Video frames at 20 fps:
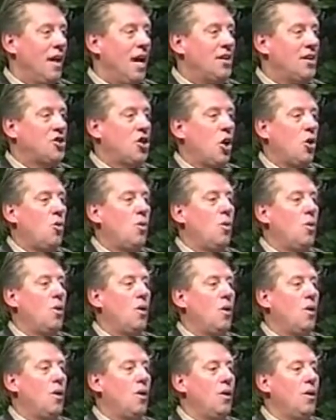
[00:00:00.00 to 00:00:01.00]
And
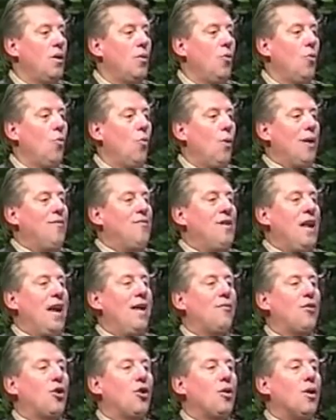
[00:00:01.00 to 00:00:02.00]
so we've
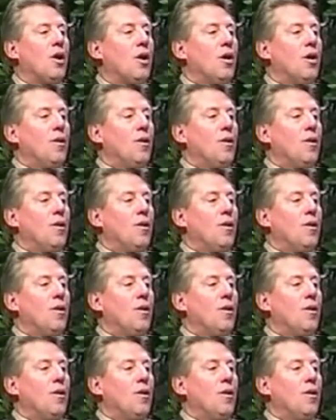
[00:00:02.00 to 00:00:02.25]
never